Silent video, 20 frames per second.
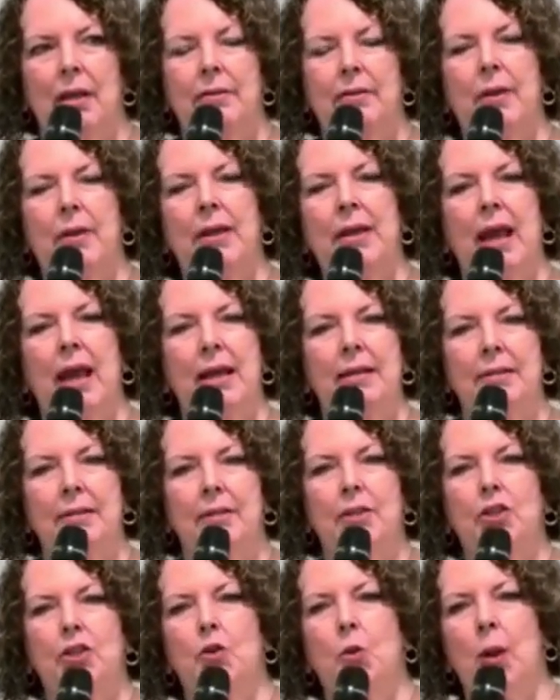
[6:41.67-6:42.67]
So he has
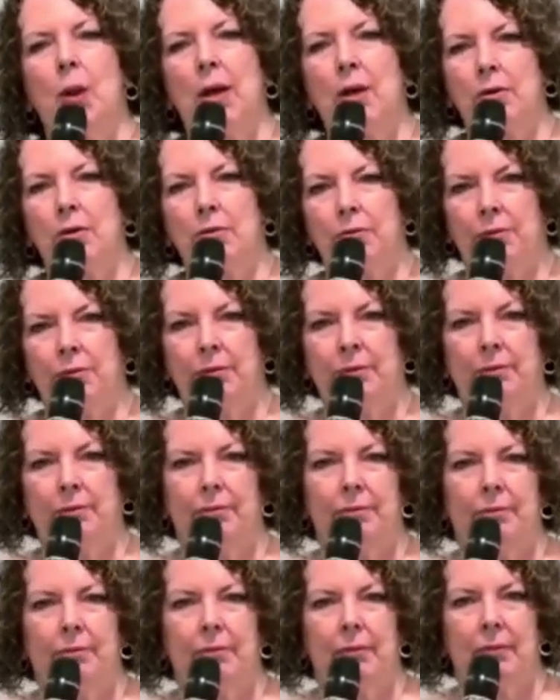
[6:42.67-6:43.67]
the 12,
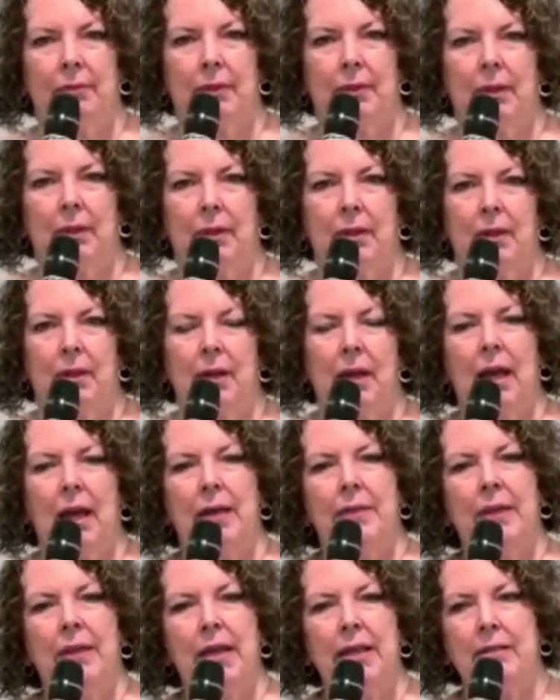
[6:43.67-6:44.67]

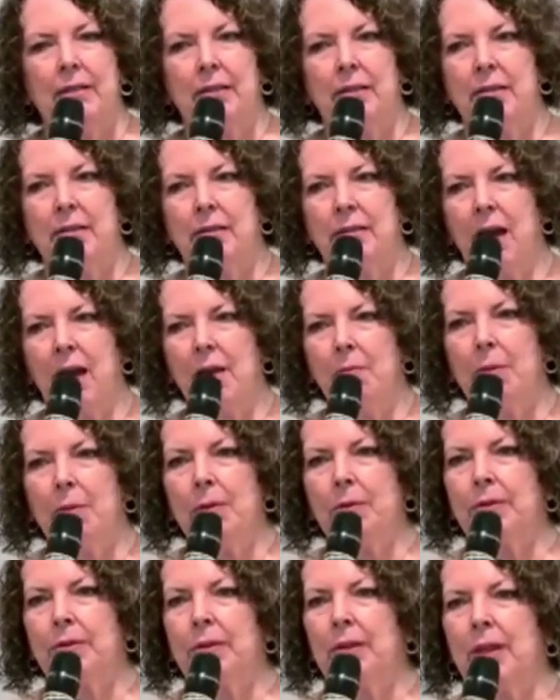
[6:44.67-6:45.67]
and they're his
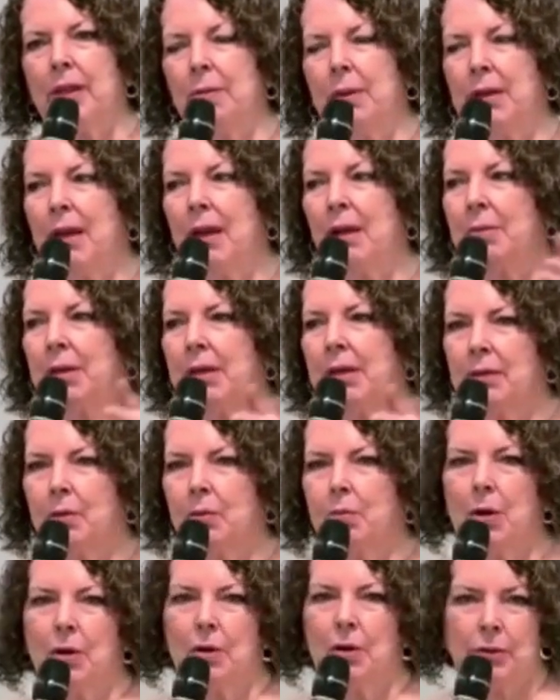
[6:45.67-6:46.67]
disciples, and they become his
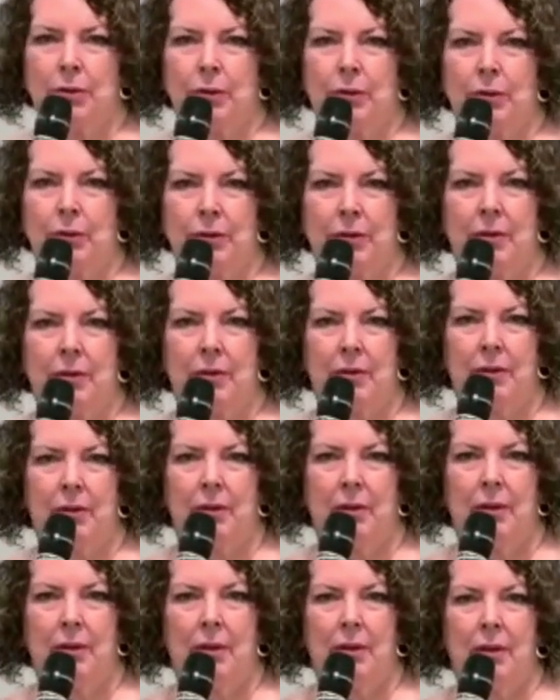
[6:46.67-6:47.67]
apostles.
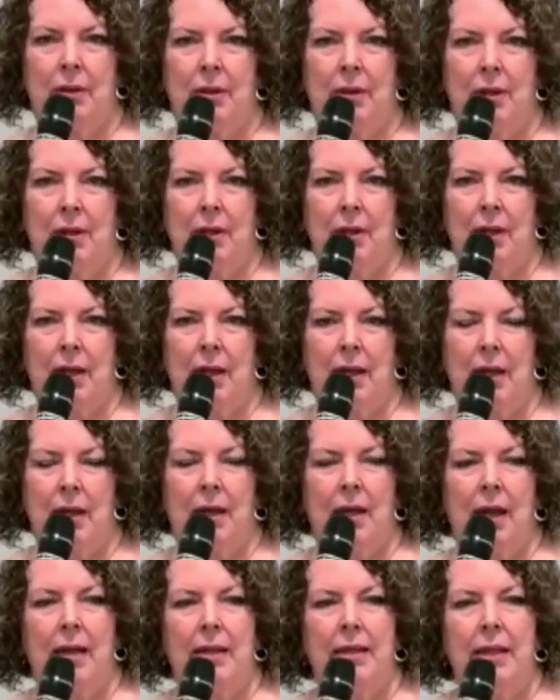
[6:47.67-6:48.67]

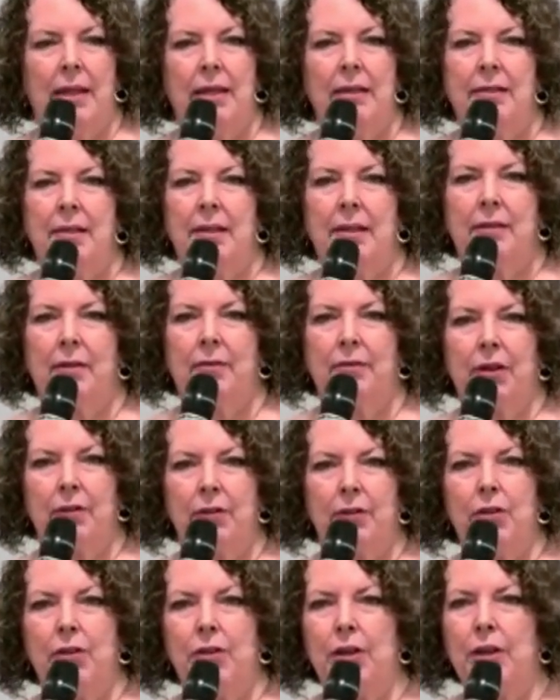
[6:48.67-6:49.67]
And then he says, I've
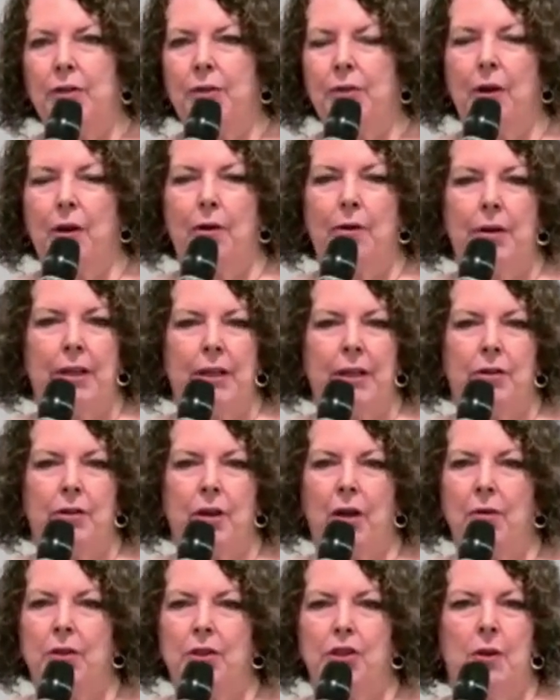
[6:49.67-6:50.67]
given you the authority, you
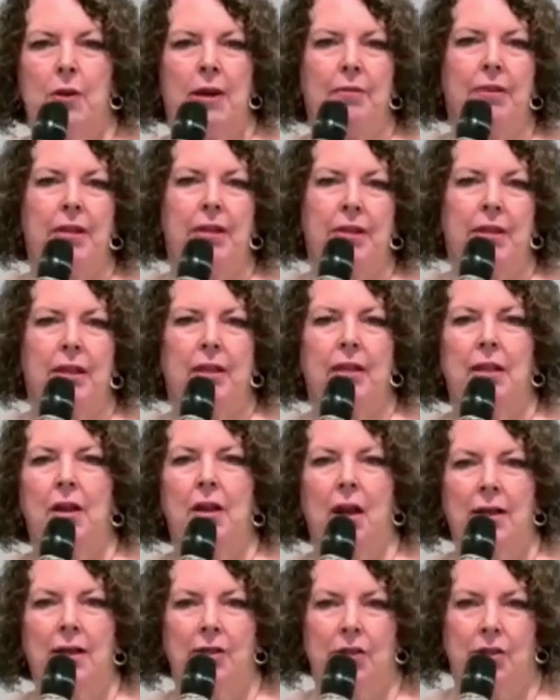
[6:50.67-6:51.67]
go and do everything that
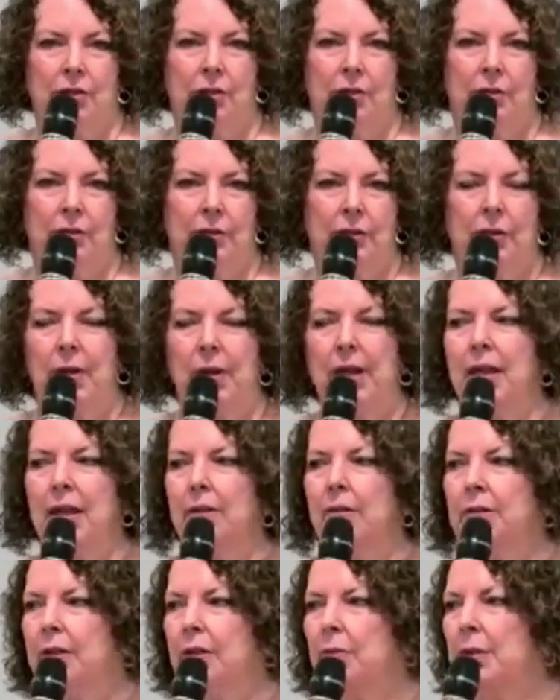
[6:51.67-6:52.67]
I do. So he
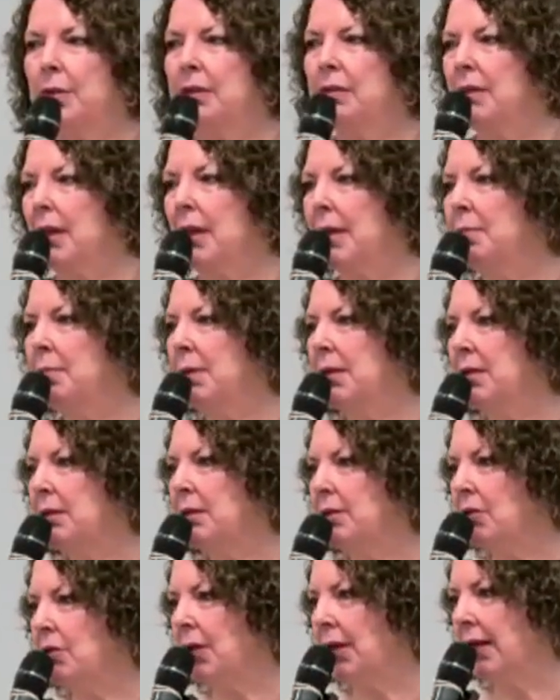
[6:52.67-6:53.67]
gives them the same
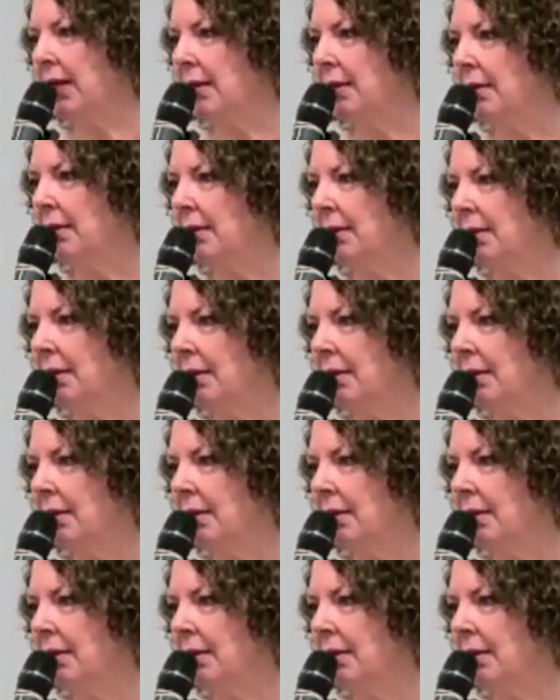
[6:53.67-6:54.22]
ministry.